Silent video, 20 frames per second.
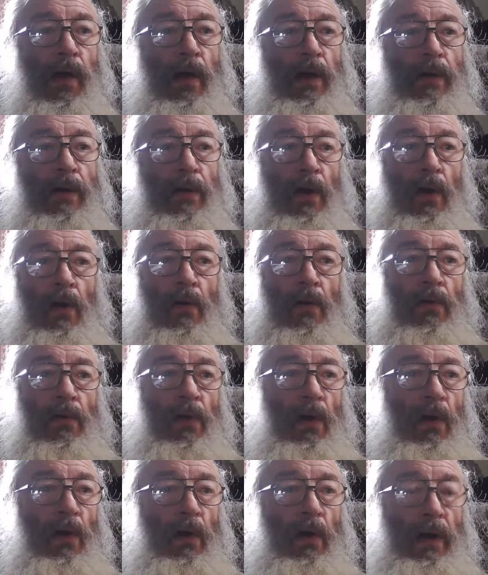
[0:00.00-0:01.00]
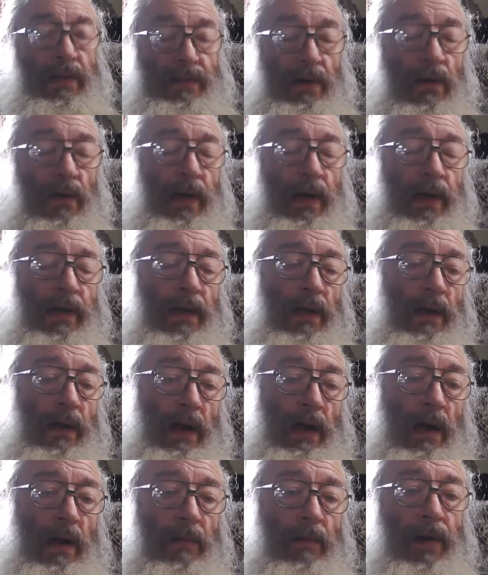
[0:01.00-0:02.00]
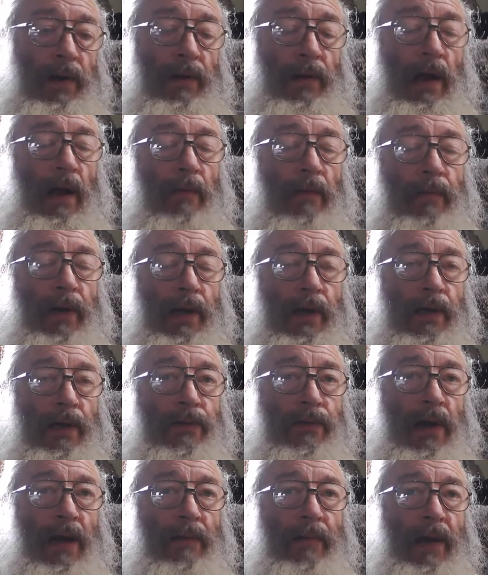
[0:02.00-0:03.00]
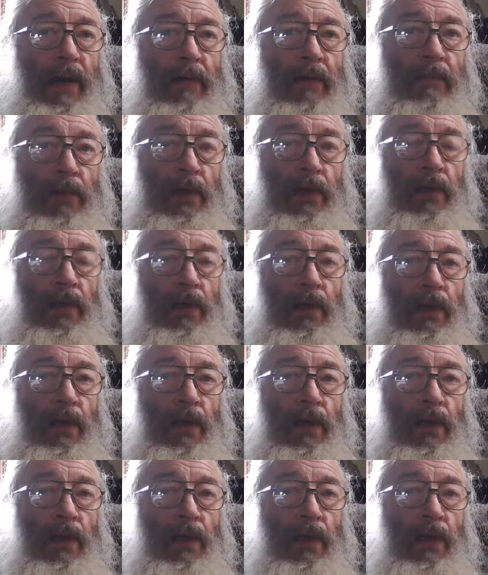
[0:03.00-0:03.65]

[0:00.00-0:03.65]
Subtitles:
No. I said, okay, I'll bring you a trap back, but